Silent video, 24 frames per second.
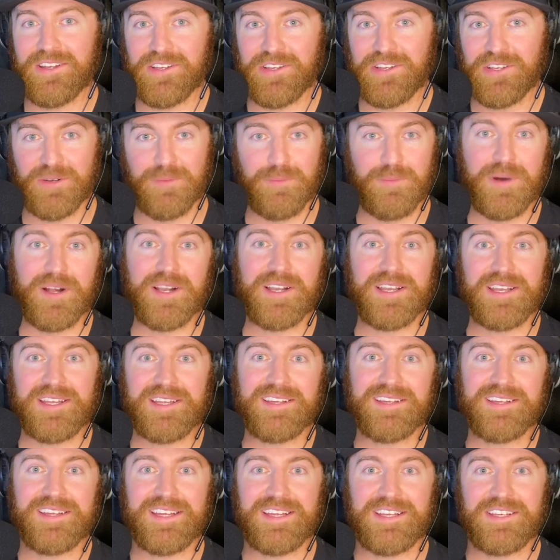your
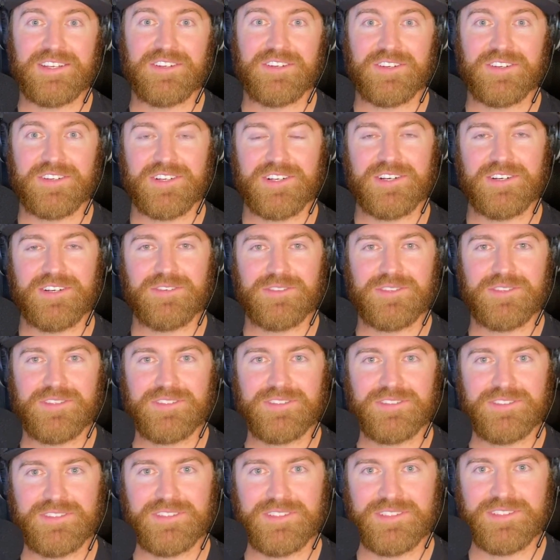money in your account.
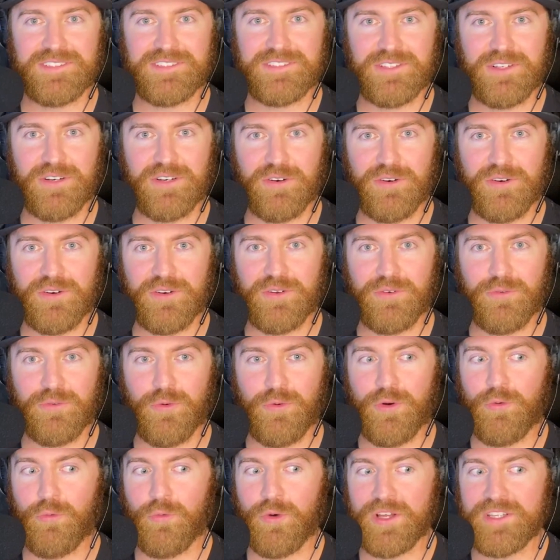So
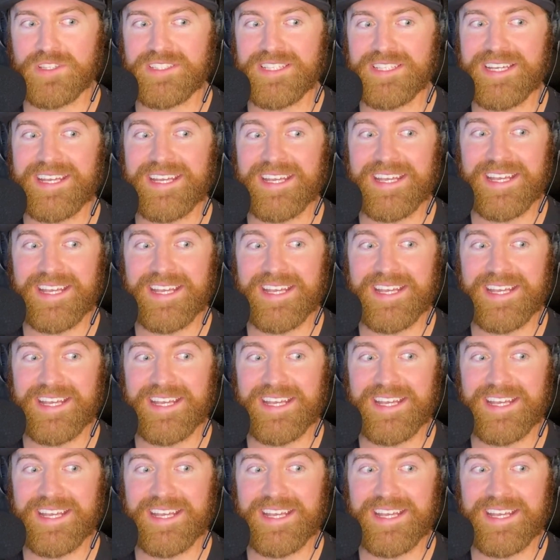w once